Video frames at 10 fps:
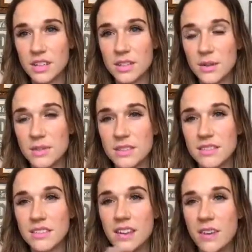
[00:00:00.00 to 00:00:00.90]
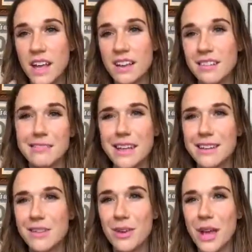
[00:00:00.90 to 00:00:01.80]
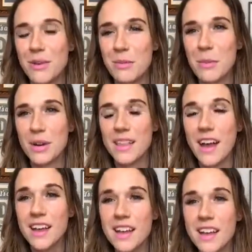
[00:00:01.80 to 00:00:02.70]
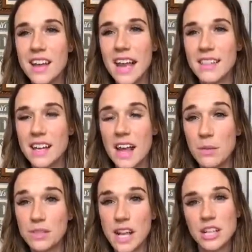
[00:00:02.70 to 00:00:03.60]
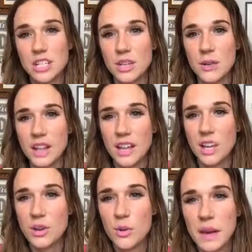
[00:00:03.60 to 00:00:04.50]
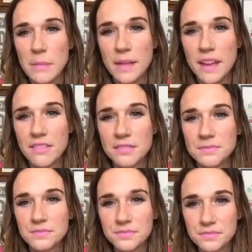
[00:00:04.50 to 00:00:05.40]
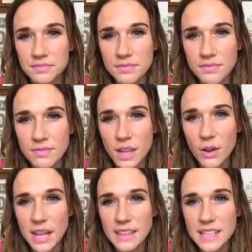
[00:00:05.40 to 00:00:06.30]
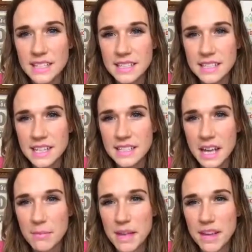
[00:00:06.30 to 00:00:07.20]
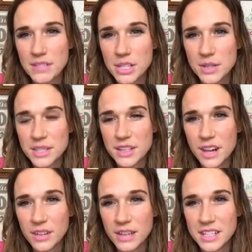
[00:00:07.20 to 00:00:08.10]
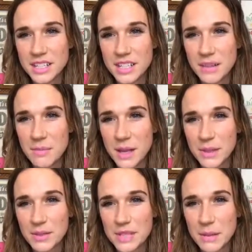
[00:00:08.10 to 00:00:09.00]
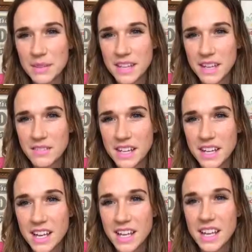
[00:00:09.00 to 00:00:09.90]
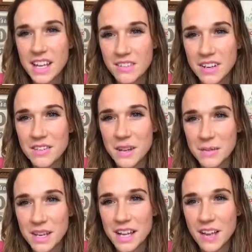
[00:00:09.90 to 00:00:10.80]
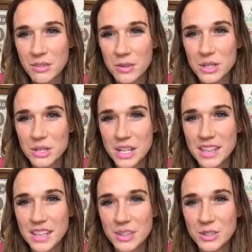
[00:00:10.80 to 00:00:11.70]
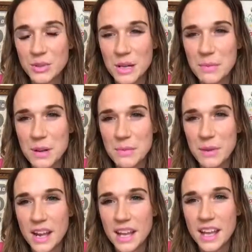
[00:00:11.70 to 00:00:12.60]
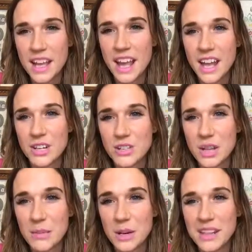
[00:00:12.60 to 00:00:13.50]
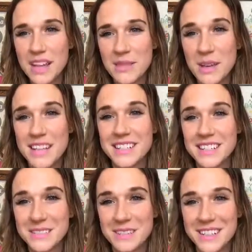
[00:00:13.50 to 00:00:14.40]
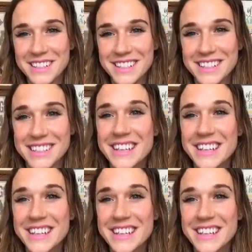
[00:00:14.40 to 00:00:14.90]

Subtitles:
can't remember that. And then I will text you and let you know when I'm live. Okay, Lacey says, I may have to do a Sonic run to get my alone time in the evening, even if I'm getting everyone a treat. The little 20-minute break and a strawberry limeade does wonders.